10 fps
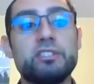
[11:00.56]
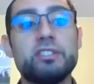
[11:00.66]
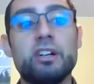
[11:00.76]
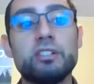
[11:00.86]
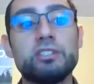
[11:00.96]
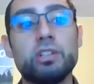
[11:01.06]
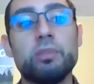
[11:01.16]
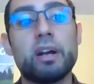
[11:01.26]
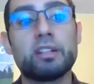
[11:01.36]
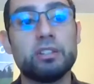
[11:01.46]
of dollars to go
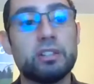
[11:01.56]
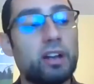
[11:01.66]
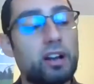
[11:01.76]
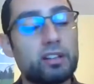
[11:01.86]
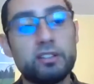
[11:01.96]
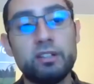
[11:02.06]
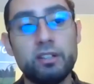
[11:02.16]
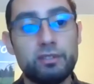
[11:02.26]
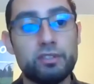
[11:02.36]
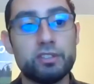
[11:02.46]
back to the
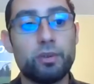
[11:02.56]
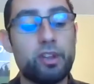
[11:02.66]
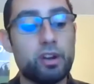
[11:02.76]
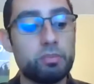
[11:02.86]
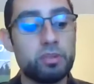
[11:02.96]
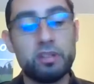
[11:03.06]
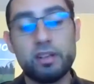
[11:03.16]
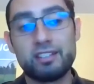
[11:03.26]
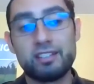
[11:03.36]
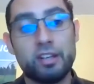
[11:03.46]
doctor, physical therapy,
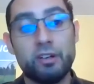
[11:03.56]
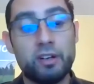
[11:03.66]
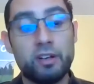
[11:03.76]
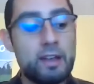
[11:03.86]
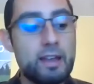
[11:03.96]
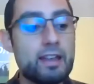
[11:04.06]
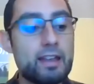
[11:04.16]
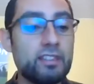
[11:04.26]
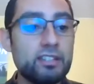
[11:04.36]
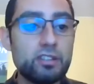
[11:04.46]
etc.
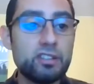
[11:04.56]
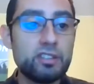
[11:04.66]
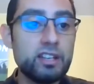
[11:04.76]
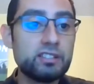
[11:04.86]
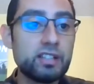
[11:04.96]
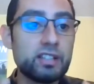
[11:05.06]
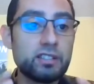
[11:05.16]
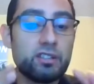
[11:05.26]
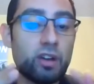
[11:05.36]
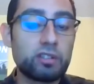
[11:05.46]
And these are the things that
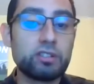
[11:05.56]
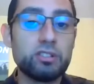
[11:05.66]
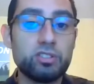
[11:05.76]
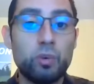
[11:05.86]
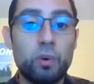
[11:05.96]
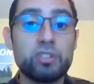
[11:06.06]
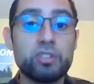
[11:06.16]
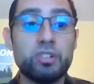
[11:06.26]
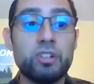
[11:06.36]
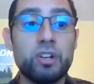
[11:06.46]
doctors don't want
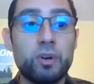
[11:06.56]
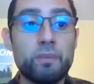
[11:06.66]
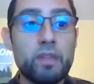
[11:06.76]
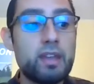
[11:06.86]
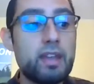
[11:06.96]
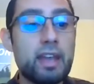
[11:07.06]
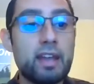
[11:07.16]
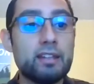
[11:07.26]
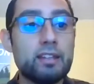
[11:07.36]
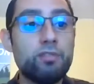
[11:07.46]
you to know.
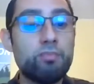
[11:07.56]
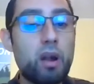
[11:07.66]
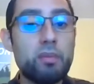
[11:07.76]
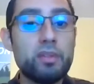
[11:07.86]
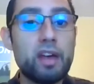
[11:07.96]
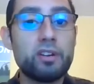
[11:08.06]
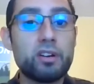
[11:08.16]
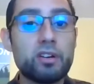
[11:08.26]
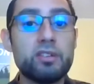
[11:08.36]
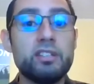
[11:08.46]
And you probably haven't
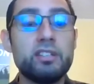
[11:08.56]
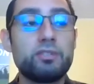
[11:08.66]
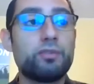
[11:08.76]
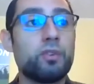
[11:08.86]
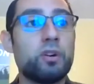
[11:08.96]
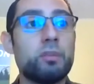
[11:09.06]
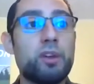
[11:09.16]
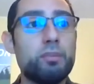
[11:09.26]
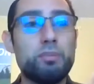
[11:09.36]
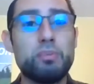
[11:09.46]
heard of this from
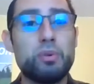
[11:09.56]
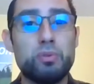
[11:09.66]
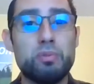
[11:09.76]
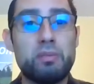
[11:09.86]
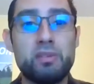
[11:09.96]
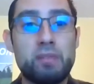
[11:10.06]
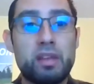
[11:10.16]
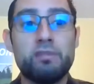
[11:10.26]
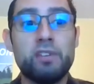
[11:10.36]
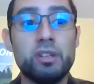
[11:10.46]
other people who maybe
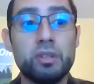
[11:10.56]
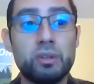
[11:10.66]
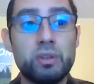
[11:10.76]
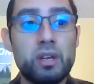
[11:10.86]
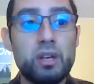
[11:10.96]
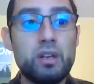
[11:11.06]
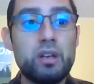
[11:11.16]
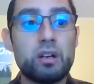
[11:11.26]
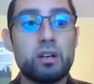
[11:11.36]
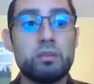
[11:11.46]
made a video.
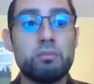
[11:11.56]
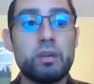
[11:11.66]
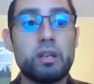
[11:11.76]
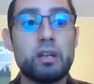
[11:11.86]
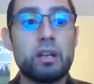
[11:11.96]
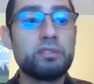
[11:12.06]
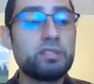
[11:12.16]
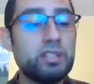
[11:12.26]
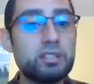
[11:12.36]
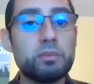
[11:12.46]
And I've
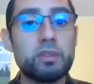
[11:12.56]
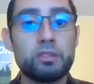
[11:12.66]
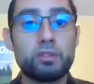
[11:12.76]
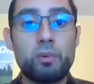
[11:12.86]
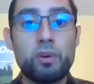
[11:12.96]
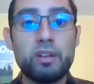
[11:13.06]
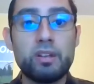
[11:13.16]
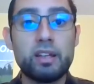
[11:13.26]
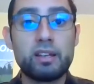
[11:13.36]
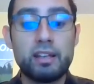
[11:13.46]
seen some of those. So I wanted
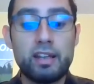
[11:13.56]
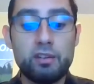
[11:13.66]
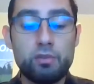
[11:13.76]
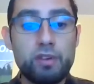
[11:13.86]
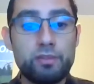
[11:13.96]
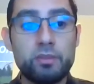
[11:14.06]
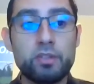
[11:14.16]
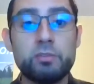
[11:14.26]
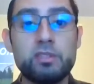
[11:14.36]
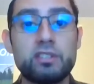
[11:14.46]
to like get away from
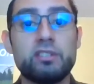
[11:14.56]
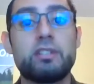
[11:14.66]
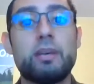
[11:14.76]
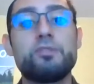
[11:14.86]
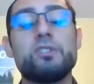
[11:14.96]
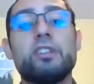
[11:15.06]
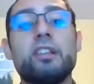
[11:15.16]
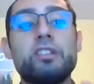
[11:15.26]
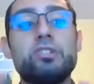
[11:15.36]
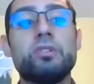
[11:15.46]
those misconceptions
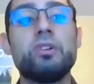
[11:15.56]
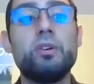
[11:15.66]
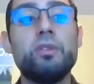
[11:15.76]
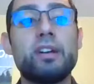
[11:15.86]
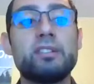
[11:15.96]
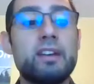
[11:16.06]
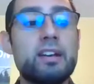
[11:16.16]
and let you know that